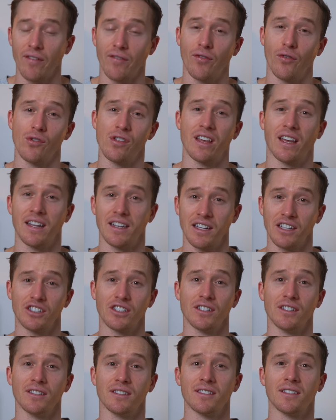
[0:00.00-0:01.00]
for the
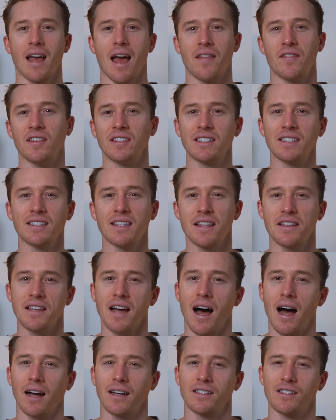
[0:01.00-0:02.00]
conditions. And this is the
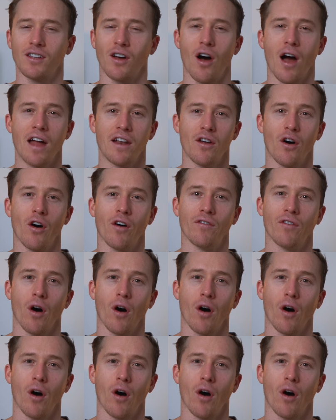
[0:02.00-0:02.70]
dark side of